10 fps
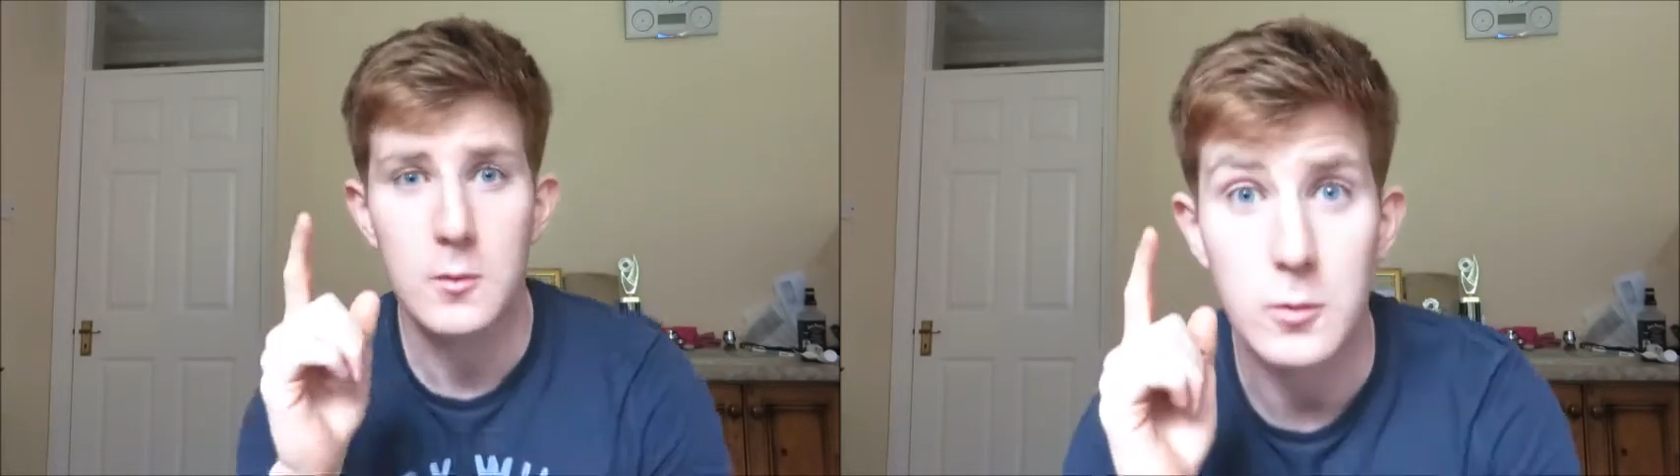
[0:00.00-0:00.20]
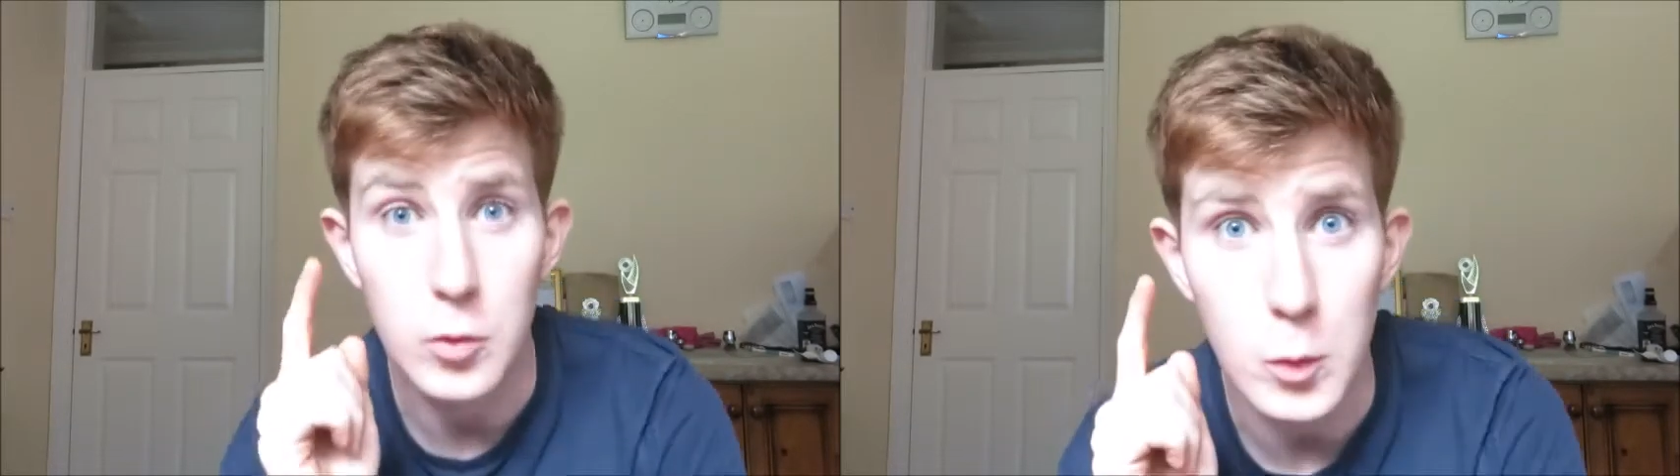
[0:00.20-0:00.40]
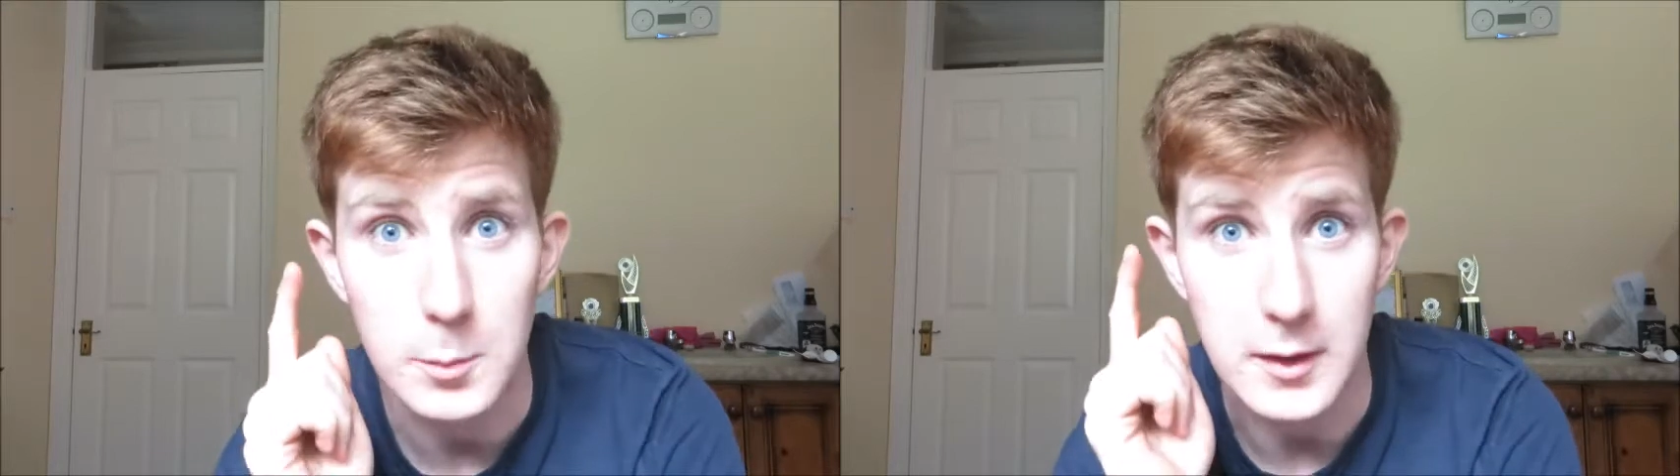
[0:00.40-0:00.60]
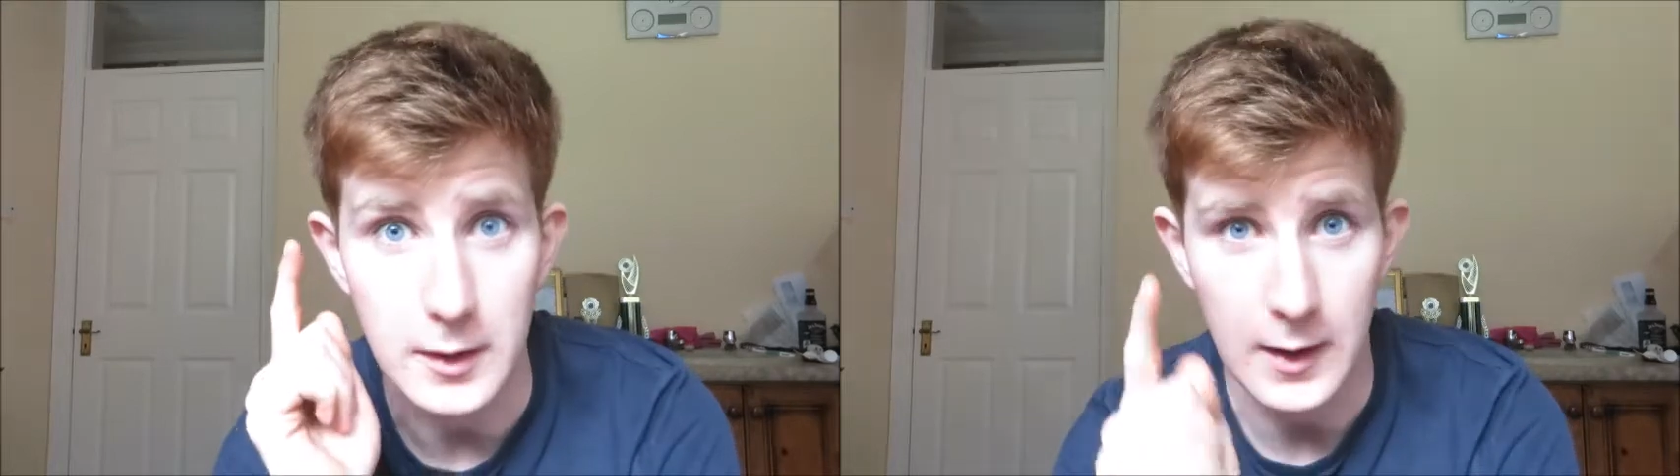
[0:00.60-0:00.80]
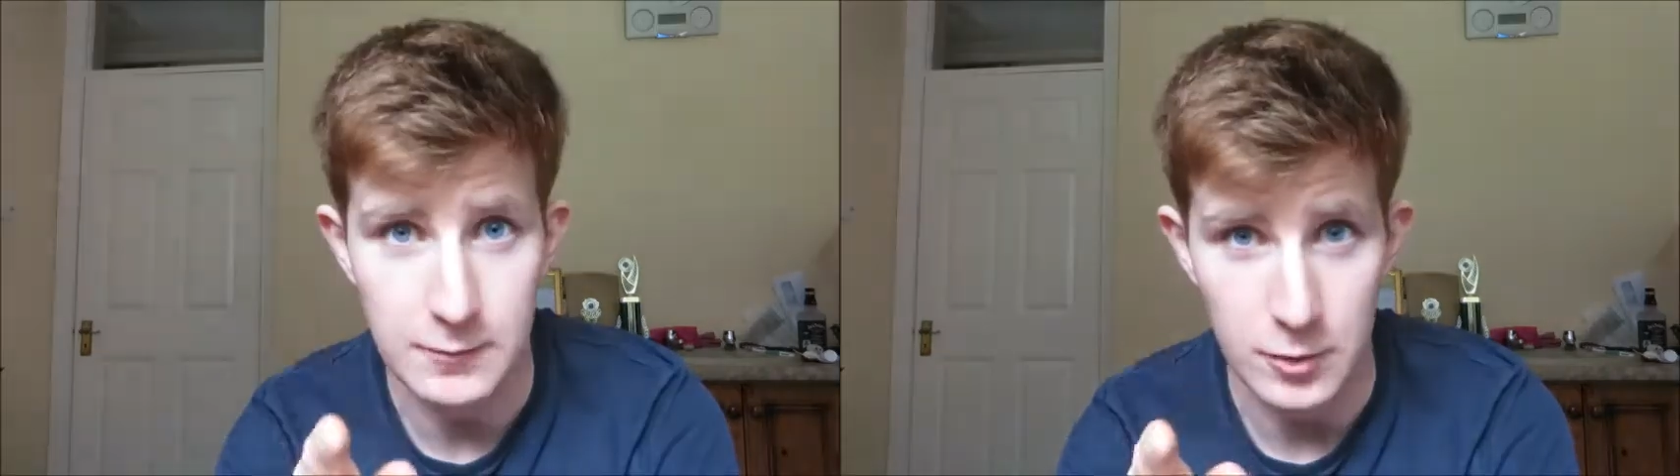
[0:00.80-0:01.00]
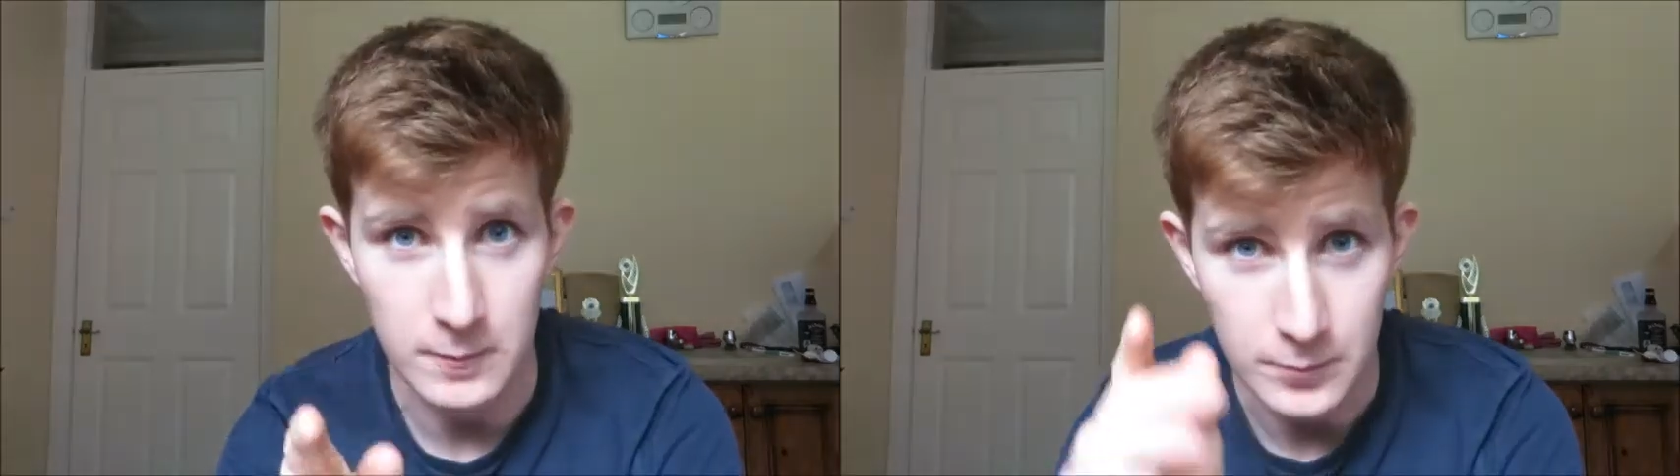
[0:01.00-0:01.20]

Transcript: which will be never.